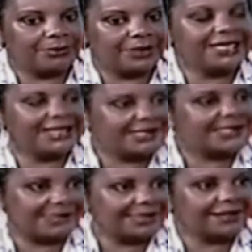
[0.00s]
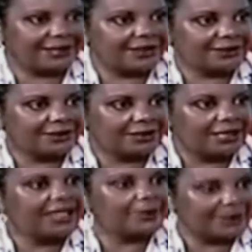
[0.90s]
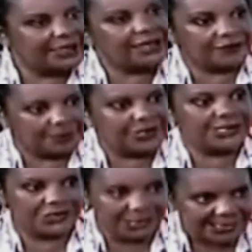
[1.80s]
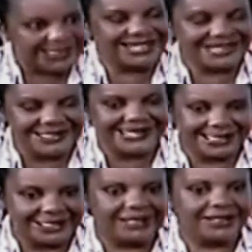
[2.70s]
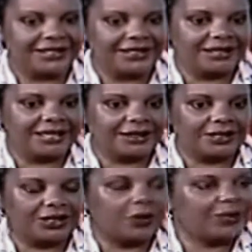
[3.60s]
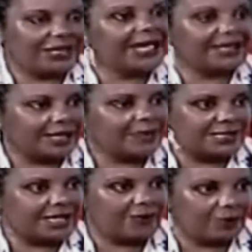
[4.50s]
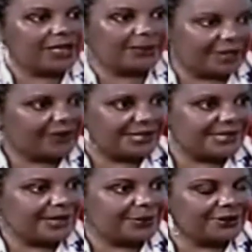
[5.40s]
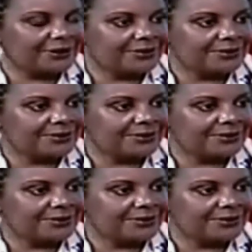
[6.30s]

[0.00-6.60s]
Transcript: he needs to see that. Him and other musicians need to see that, you know, we can come together and we can make things happen.